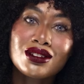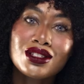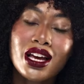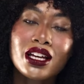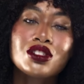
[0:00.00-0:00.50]

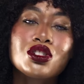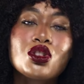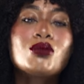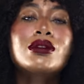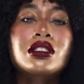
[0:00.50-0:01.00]
to
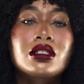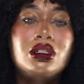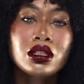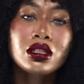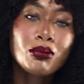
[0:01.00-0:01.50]
exhume it,
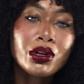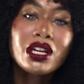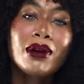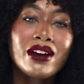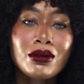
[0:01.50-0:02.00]
to bring it
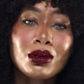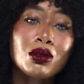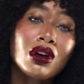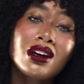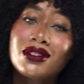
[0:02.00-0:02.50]
back from the
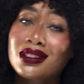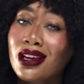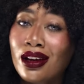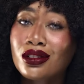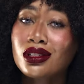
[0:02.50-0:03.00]
grave is
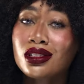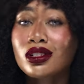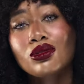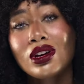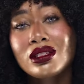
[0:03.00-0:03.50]
actually to
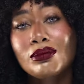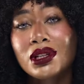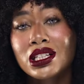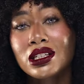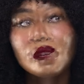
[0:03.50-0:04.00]

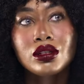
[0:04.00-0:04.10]
transplant it.